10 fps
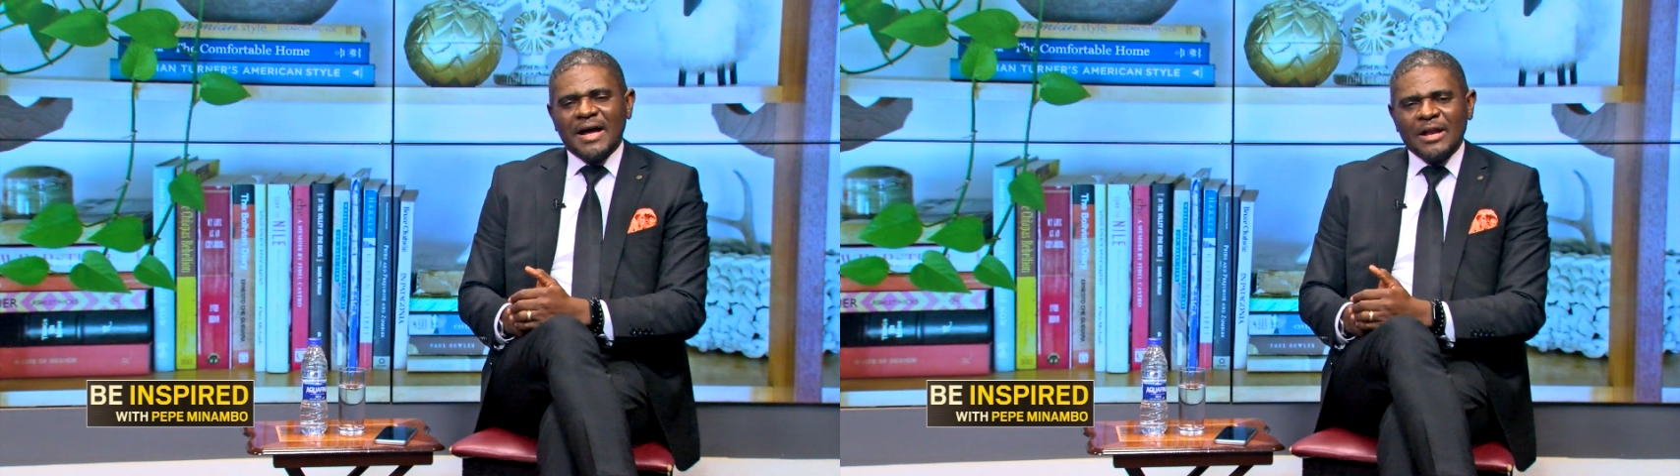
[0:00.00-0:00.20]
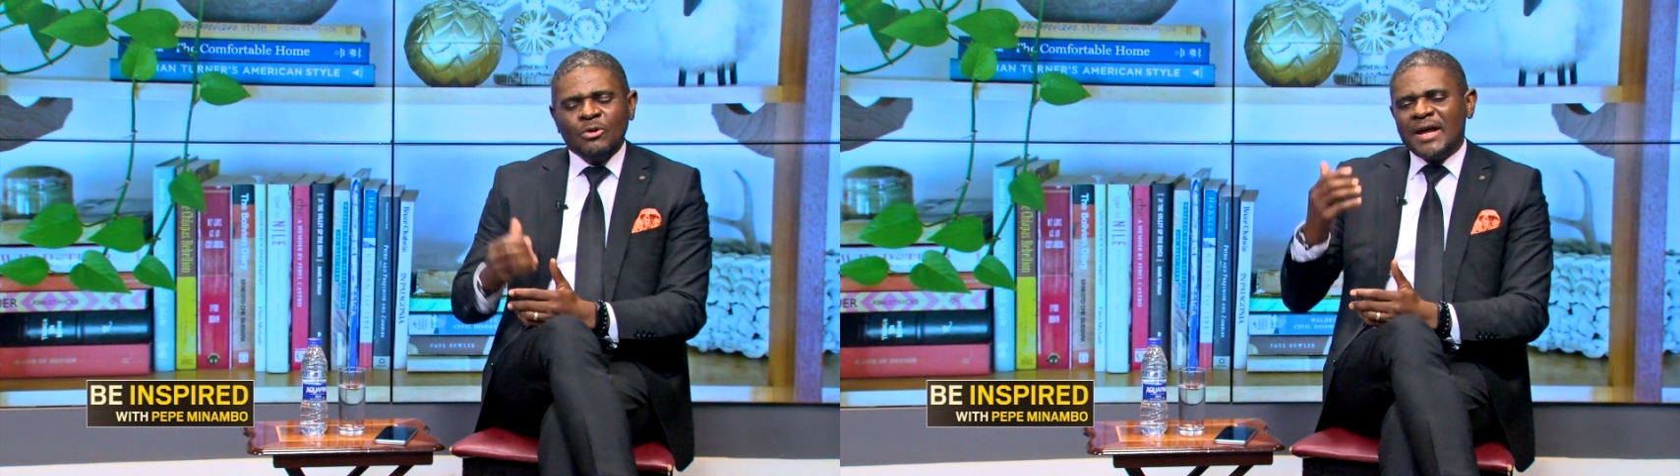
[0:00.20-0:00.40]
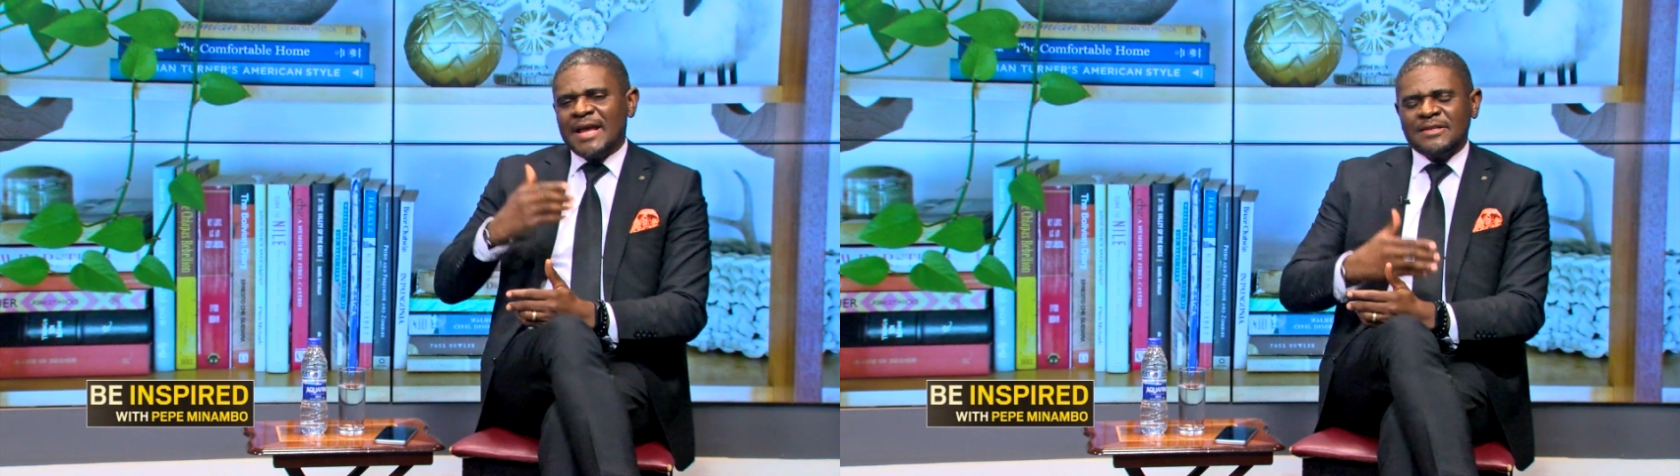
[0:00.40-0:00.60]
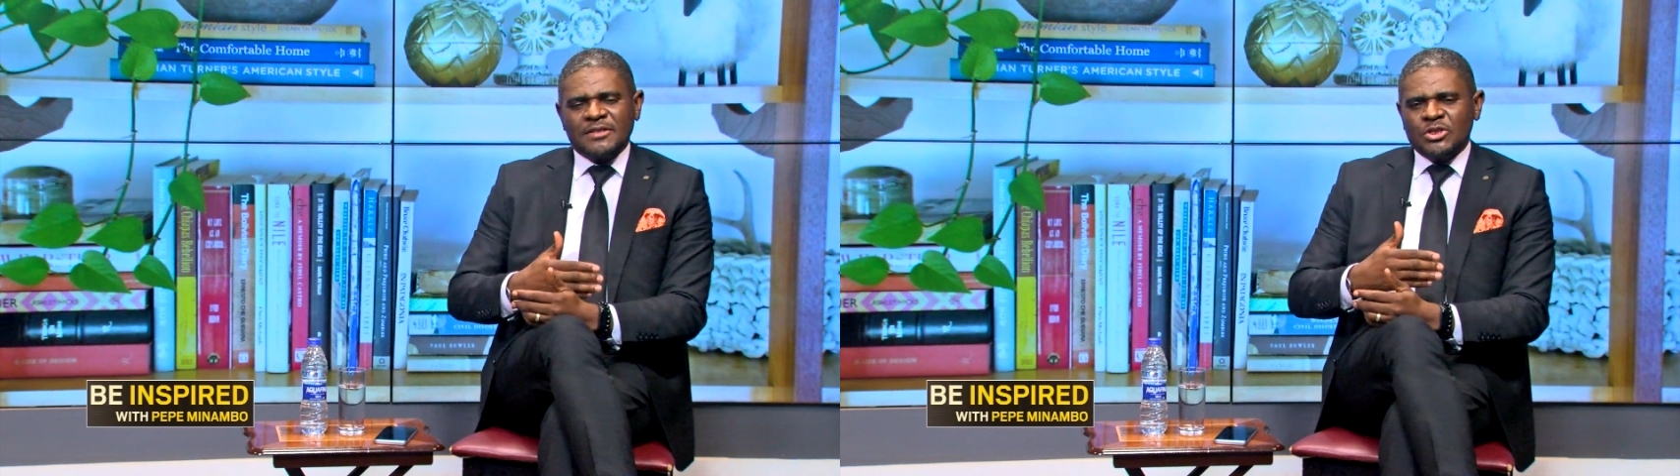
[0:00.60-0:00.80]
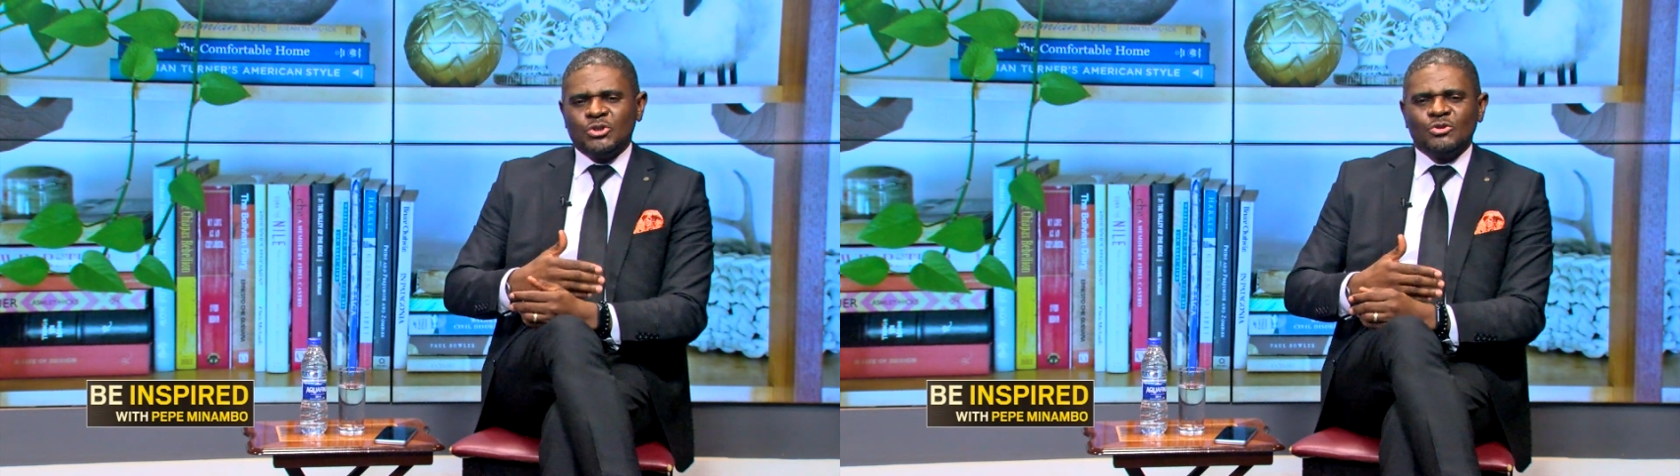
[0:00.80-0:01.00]
an
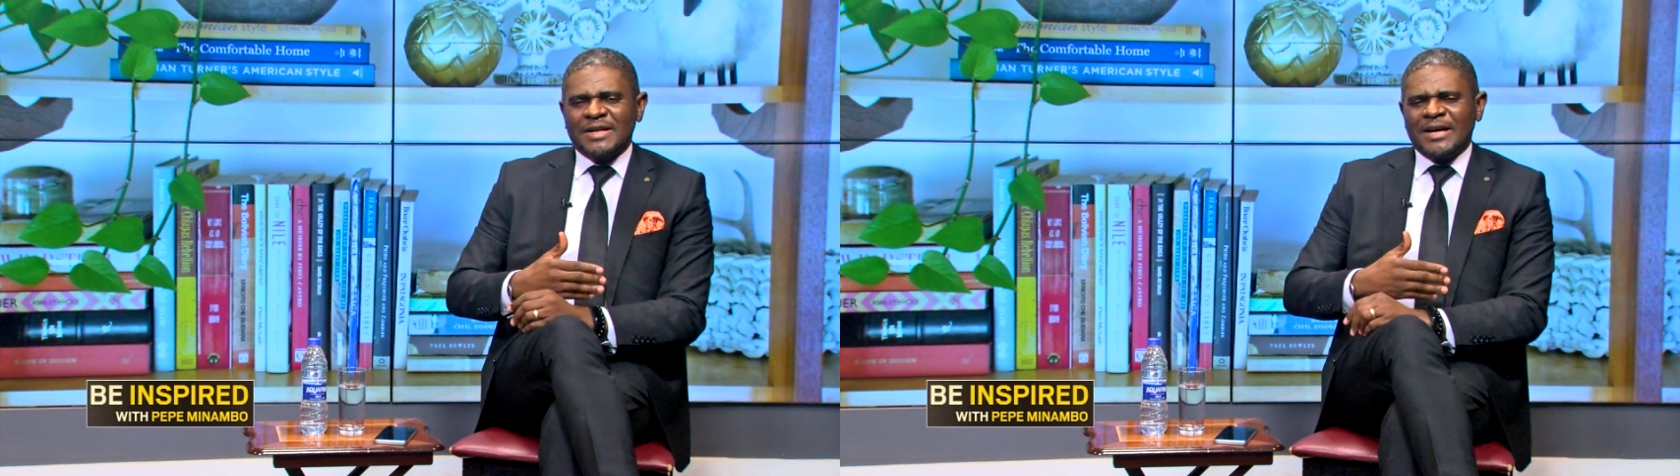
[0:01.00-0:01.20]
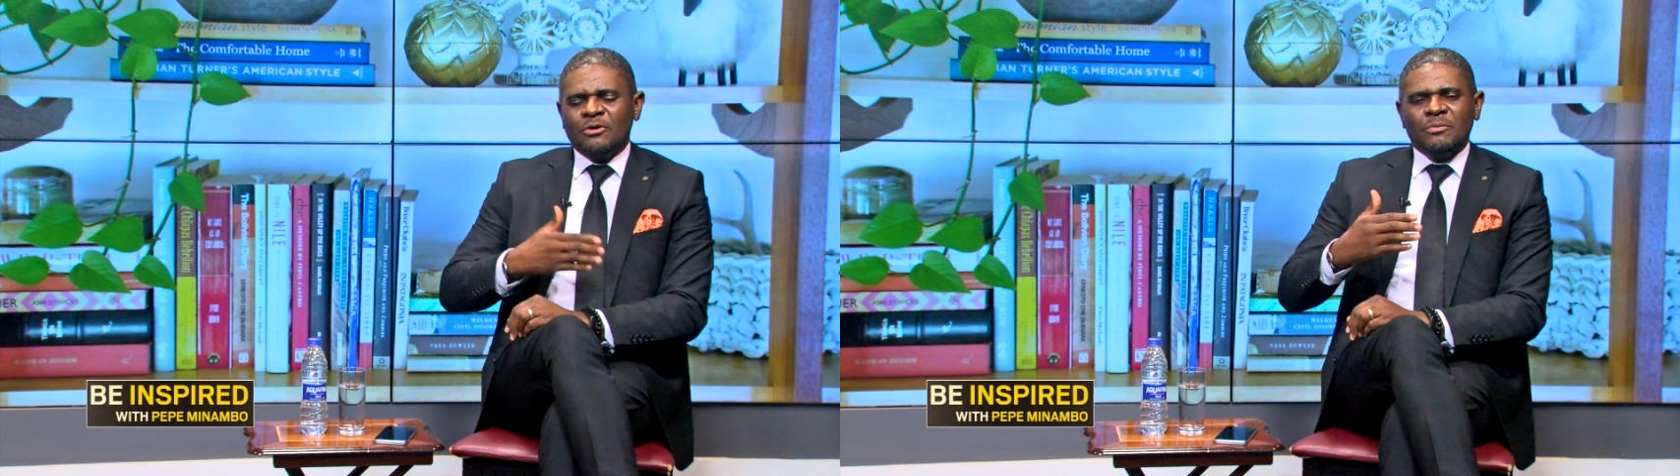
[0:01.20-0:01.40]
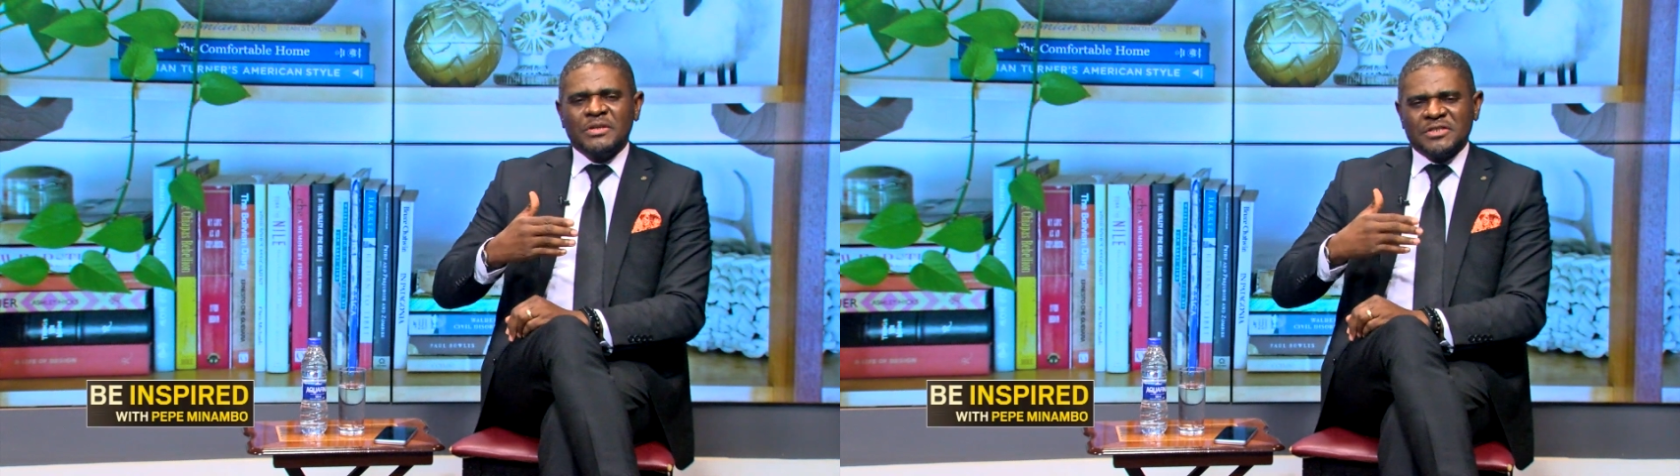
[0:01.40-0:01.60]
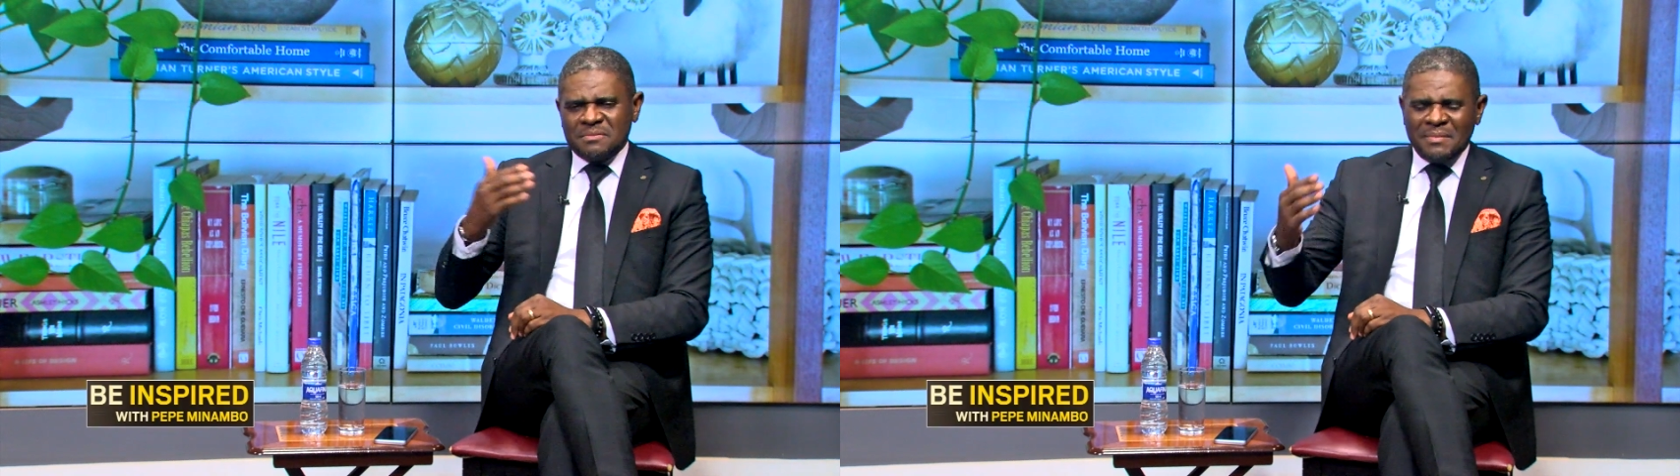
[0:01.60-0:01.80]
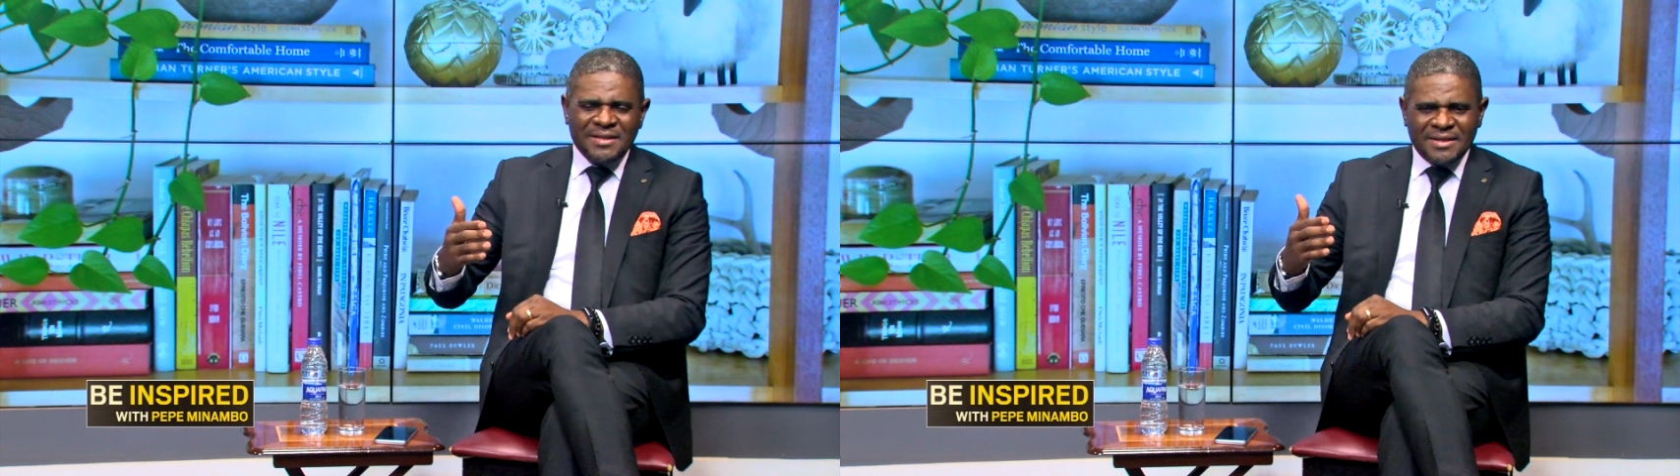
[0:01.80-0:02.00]
organization cannot be
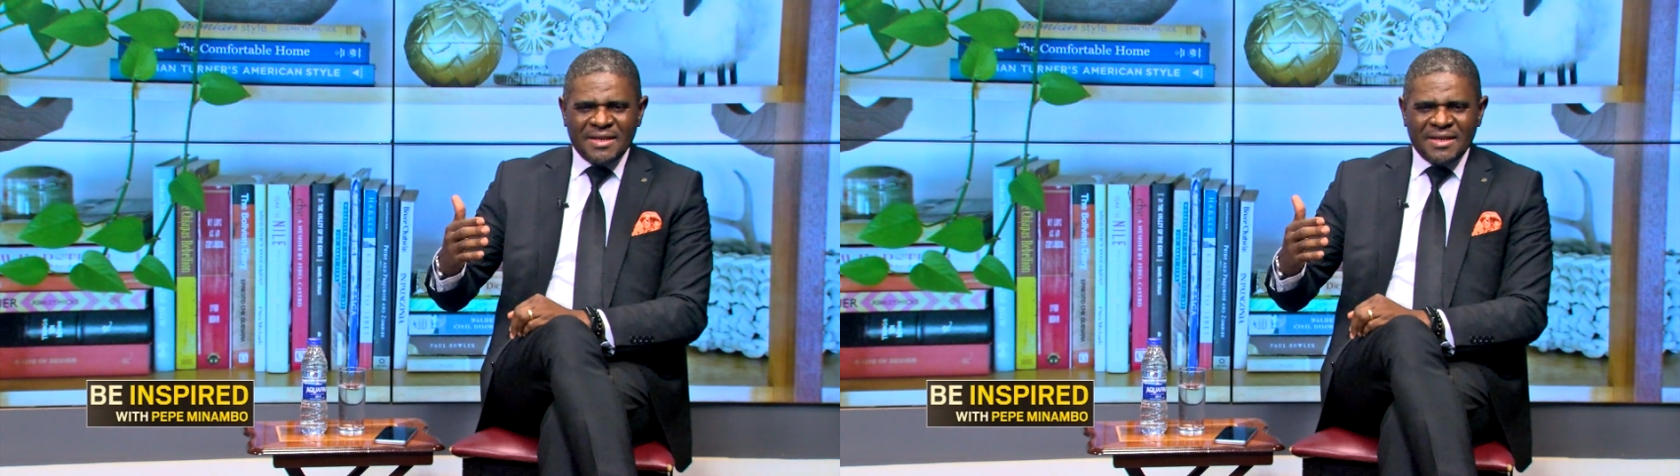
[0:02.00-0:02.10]
smarter